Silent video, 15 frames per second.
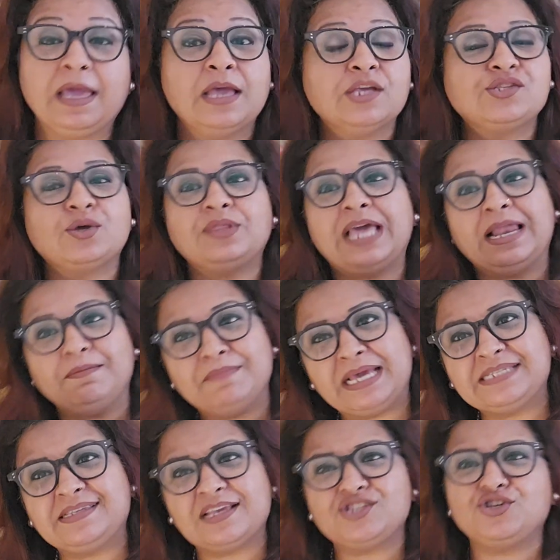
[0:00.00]
So they'll
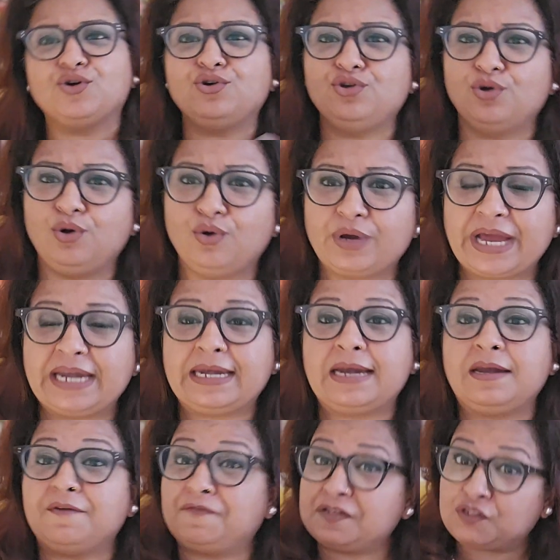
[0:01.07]
message you. You look at it.
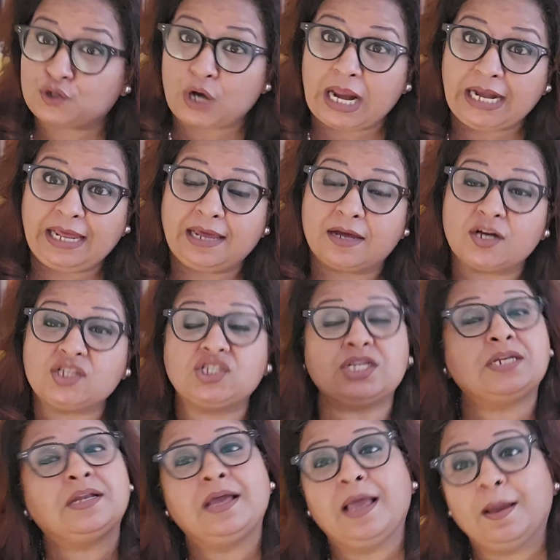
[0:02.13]
If it's really
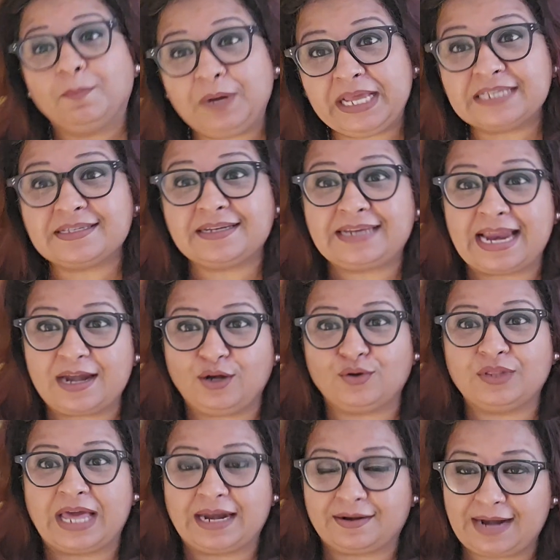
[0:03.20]
urgent, please attend to
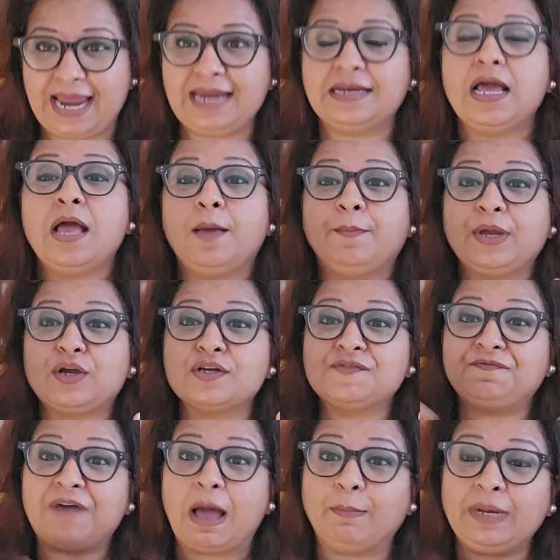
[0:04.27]
that, right? Because
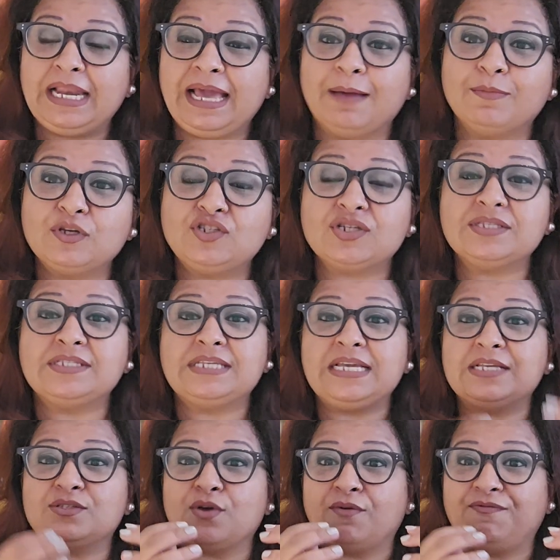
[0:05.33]
family
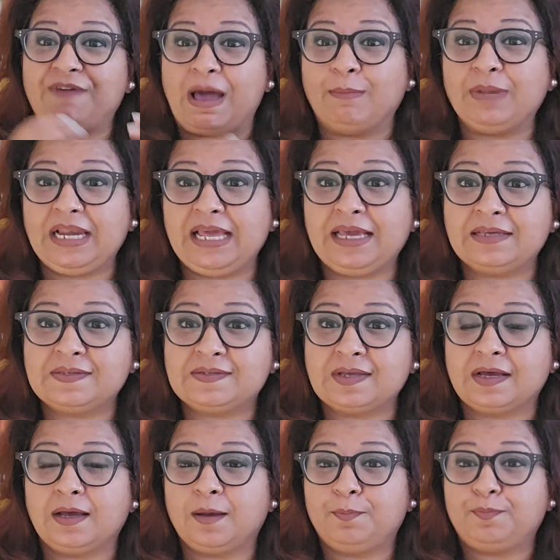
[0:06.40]
emergencies or families,
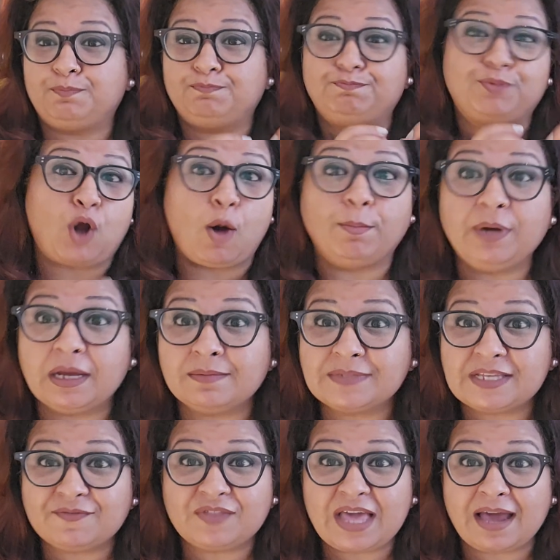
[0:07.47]
problems,
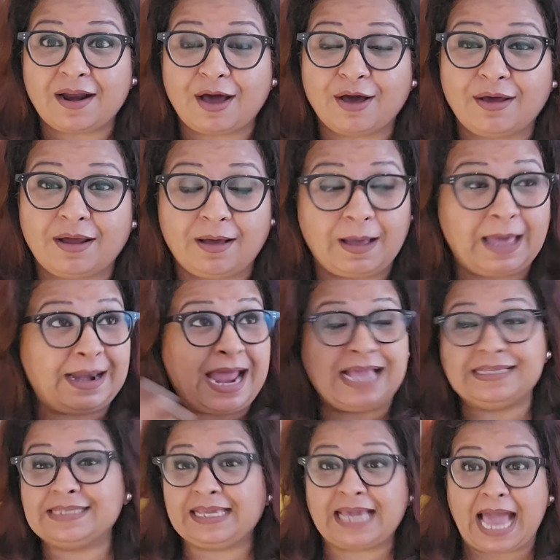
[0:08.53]
if they are
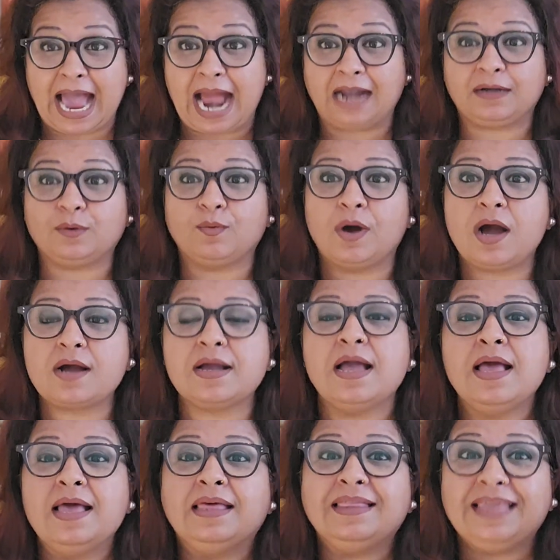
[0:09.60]
arising at work,
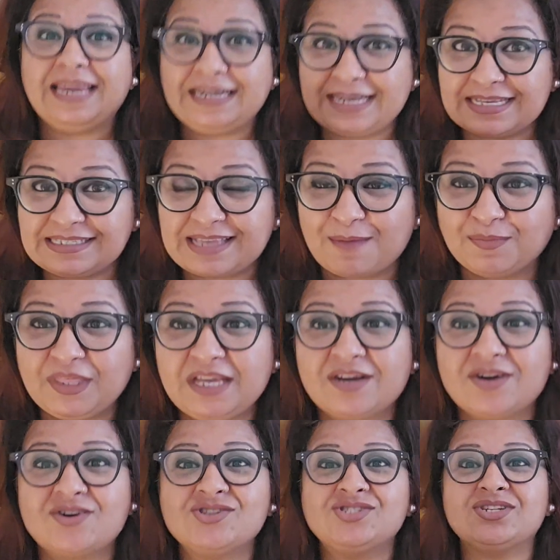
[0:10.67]
it is something
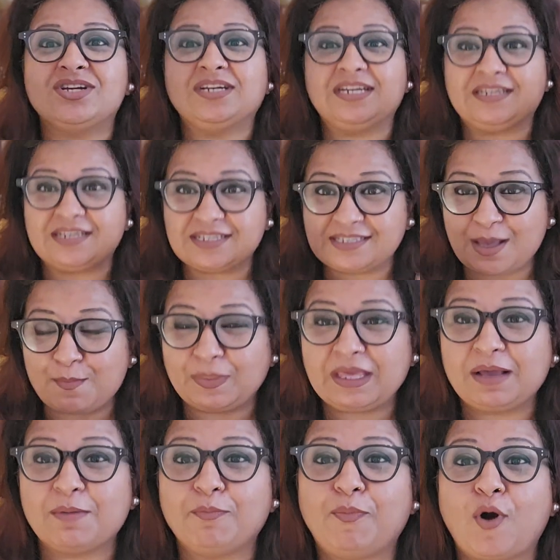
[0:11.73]
urgent, it is something
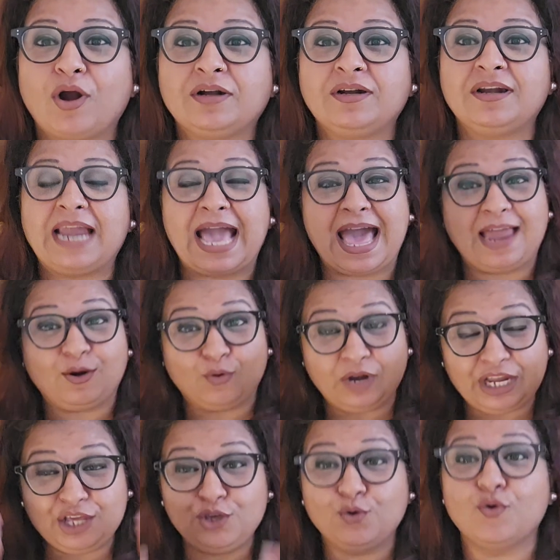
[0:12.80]
important, and only
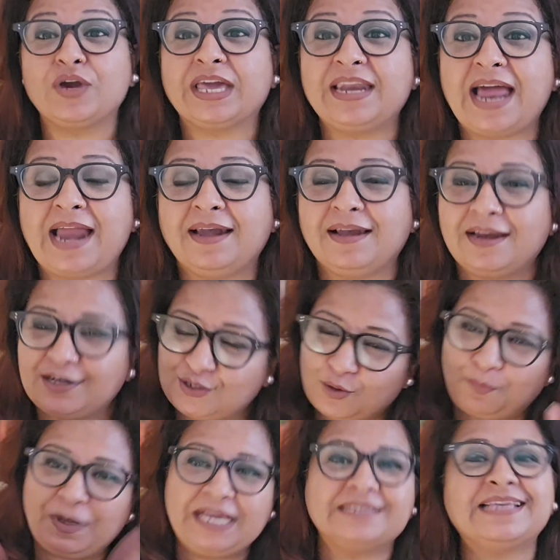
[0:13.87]
you can handle it. So
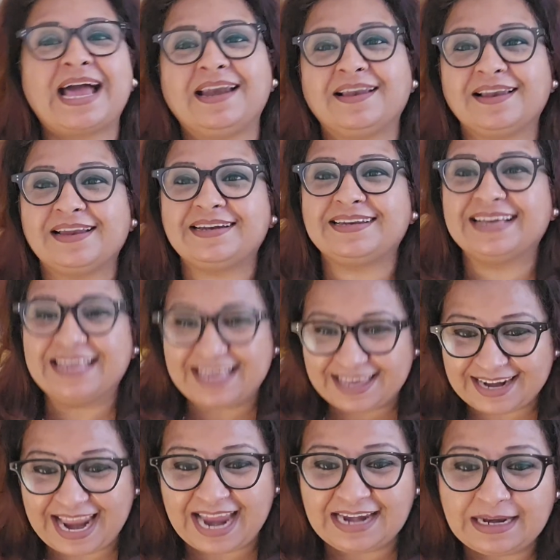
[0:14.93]
please handle it,
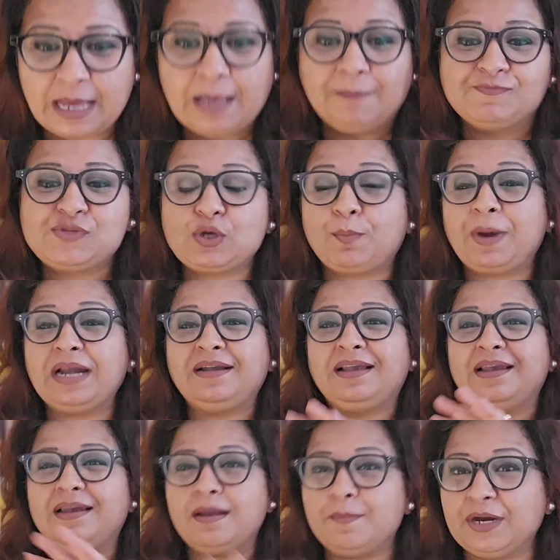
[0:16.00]
right? So but
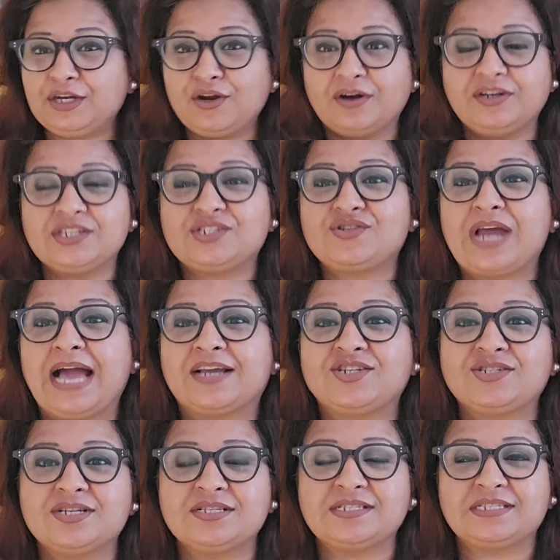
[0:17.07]
limit your
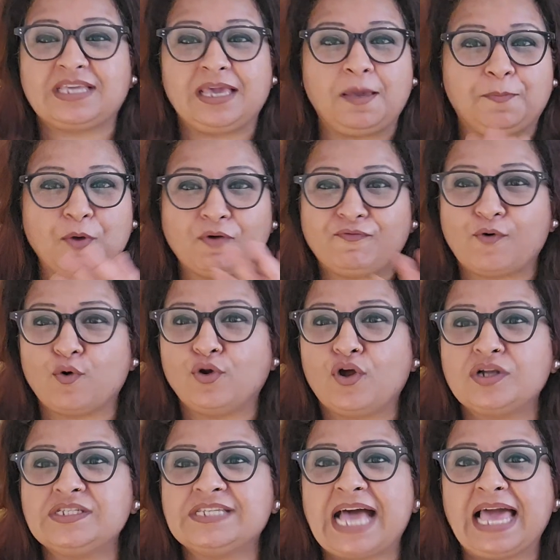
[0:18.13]
distractions, keep your phone
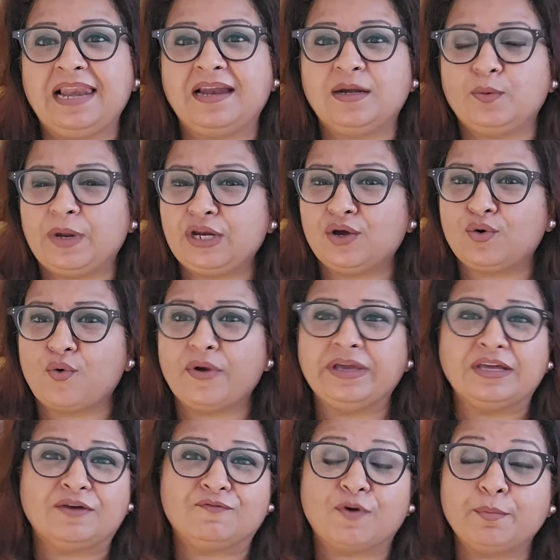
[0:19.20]
on silent when you're going
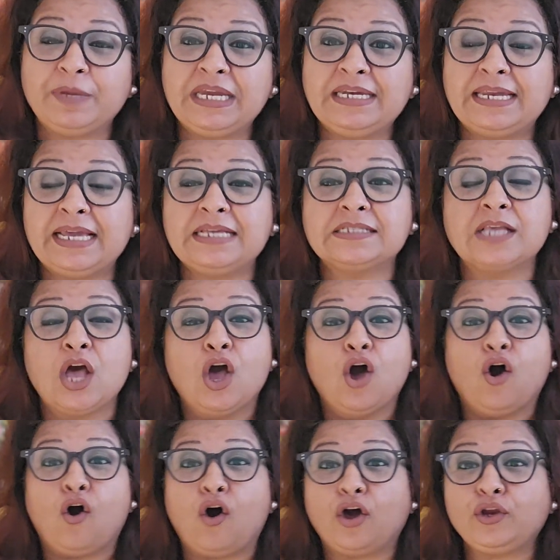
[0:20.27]
in for meetings
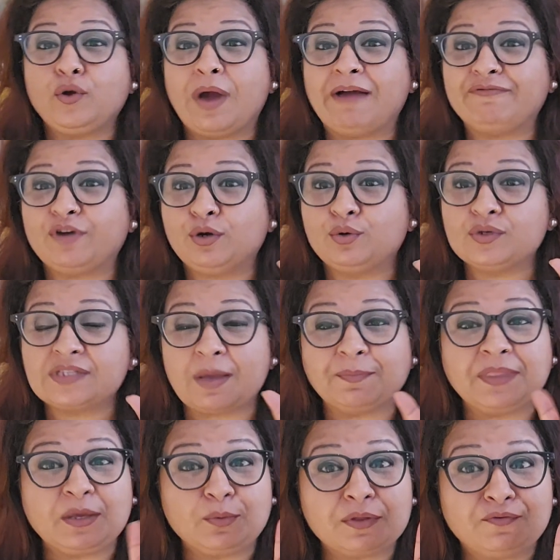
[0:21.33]
or you have to do
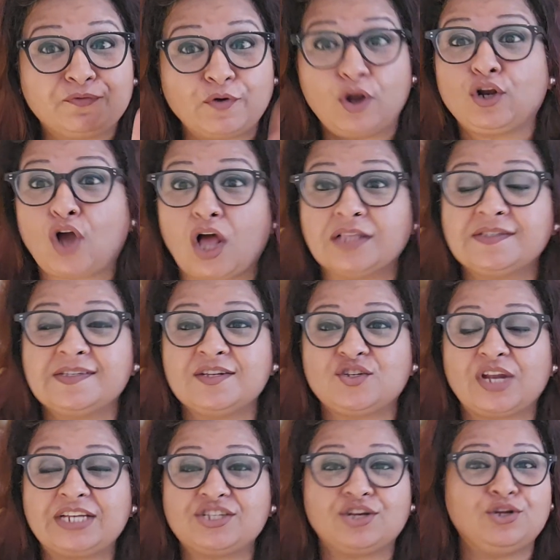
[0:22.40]
something with full
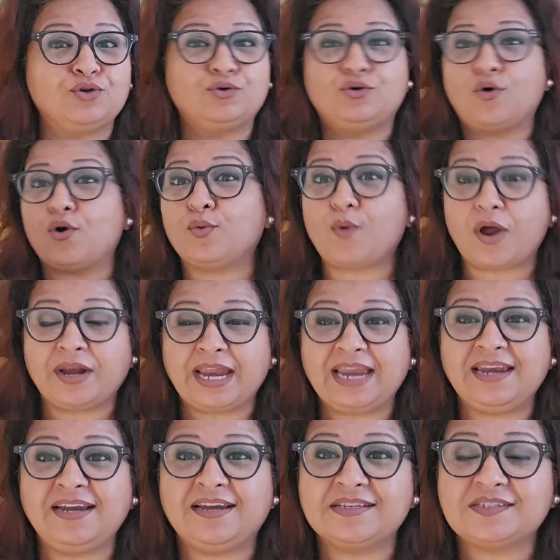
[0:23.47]
concentration, you don't want
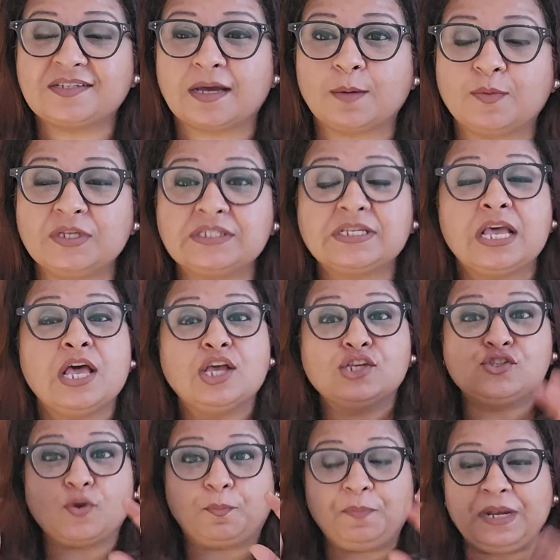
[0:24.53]
any disturbance,
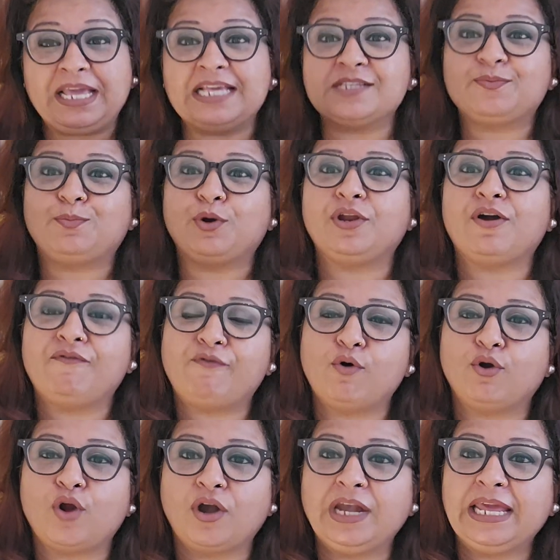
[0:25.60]
so please put your
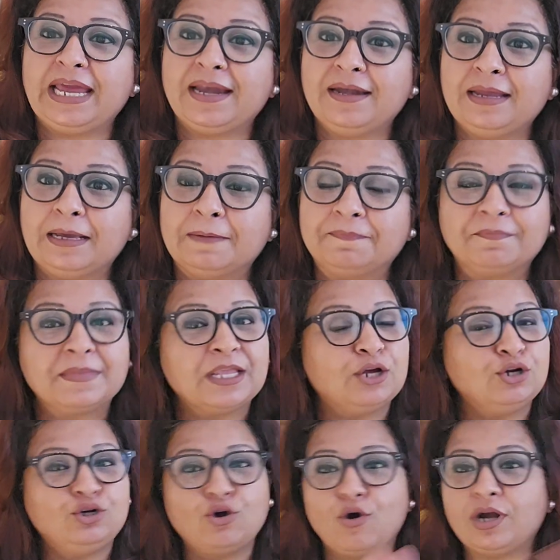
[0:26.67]
phone on D&D.
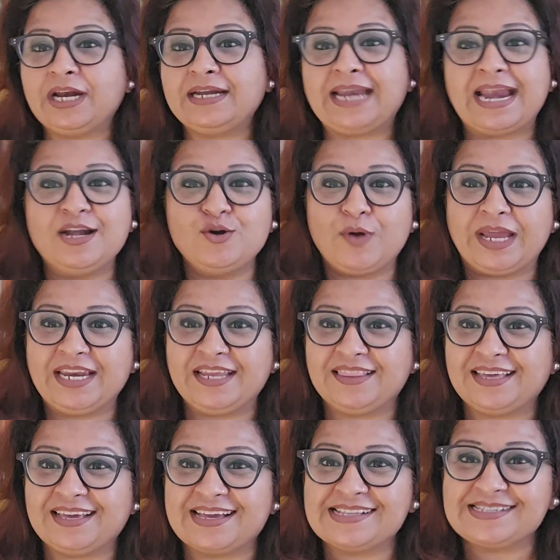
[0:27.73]
Don't attend to
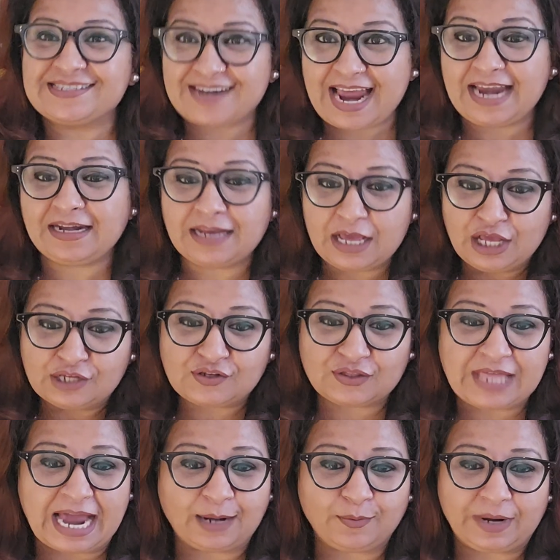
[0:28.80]
anything else, right? So
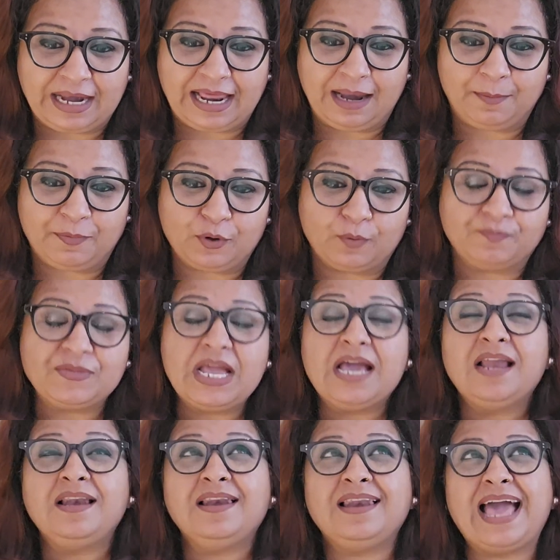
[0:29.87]
that will help you.
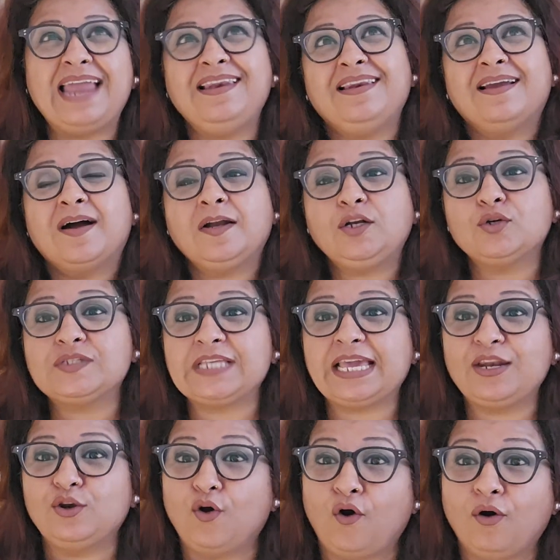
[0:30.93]
And learn to say
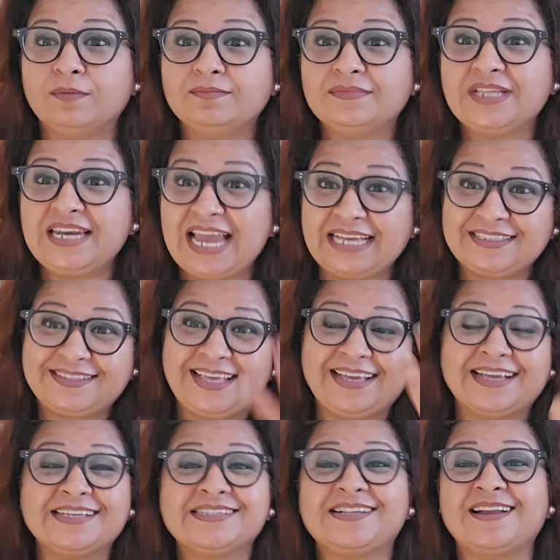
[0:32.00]
no. The next thing
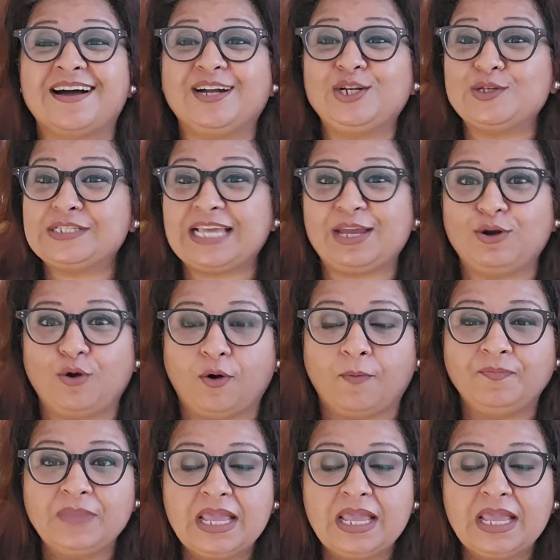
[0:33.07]
is learn to say no,